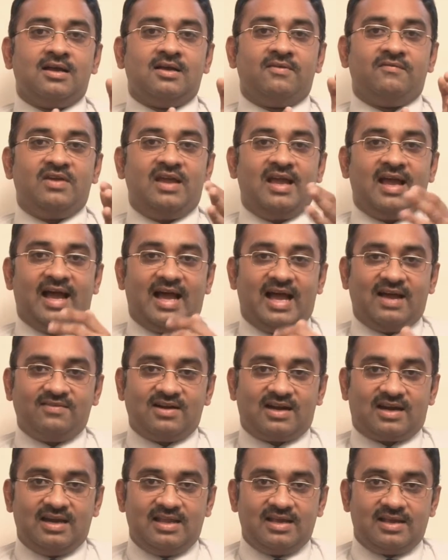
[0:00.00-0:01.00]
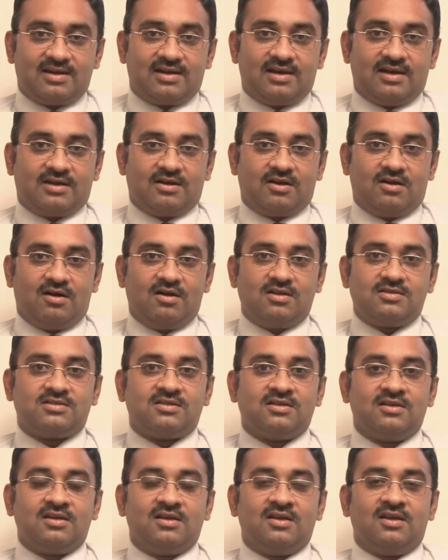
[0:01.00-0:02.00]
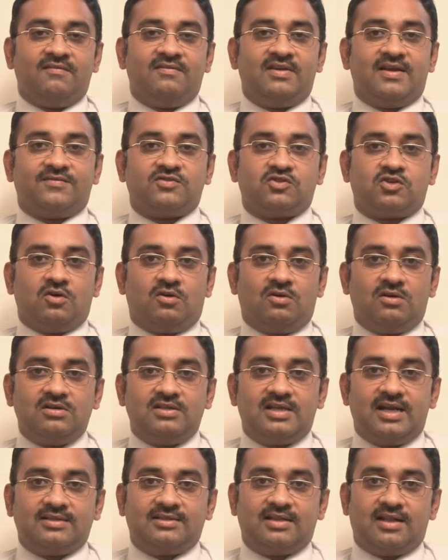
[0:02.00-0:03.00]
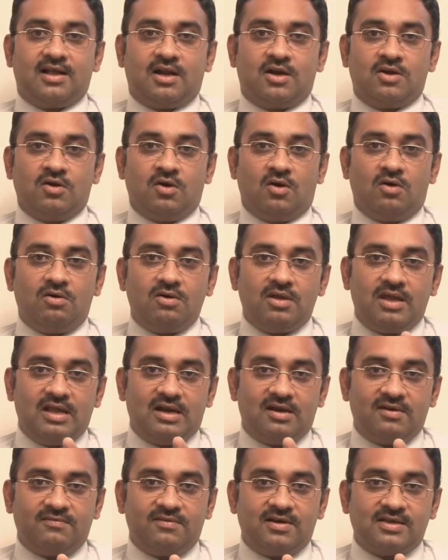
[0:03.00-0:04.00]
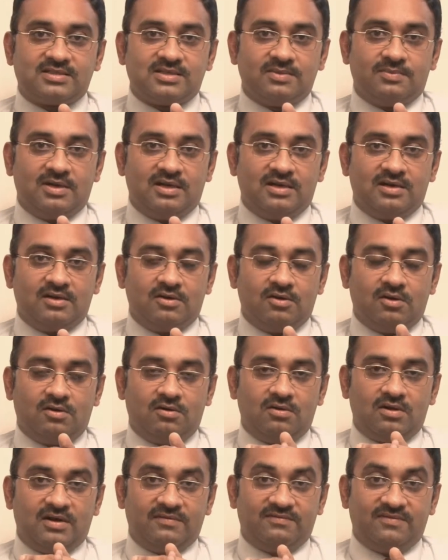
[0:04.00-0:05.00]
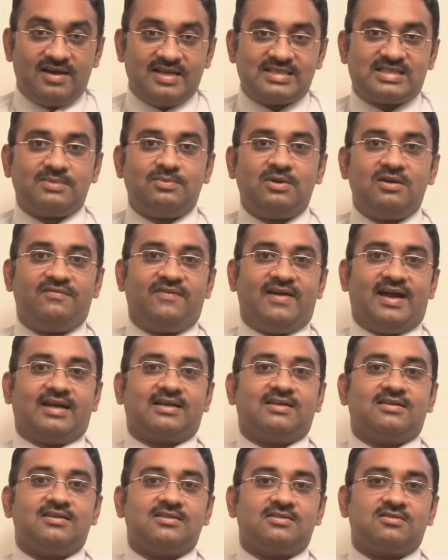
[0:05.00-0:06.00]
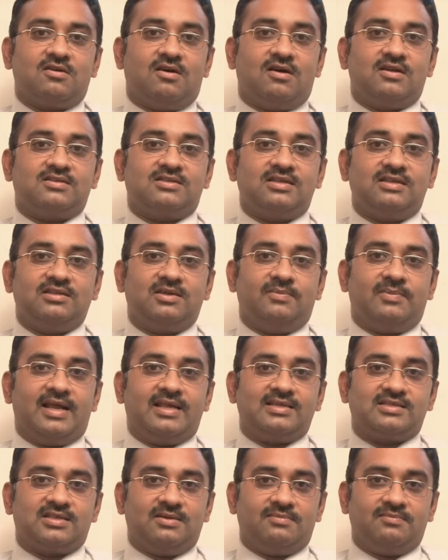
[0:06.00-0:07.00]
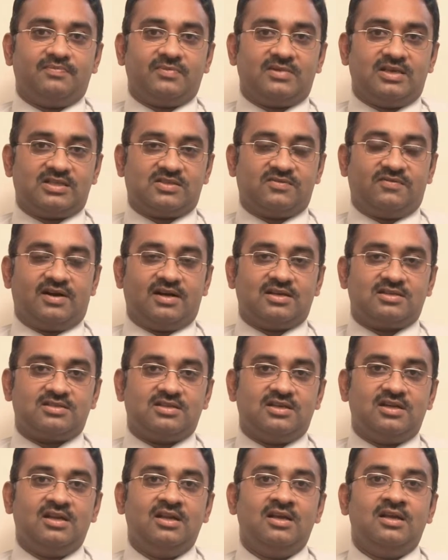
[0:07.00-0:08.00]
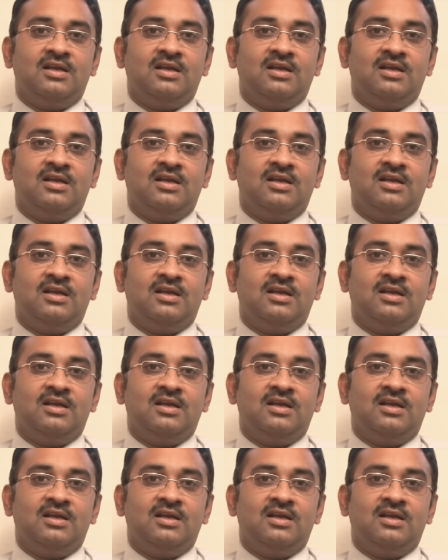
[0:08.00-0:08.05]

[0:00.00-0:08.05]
we have a clear-cut cause, we have shown that there are no reversible factors causing the brainstem dysfunction.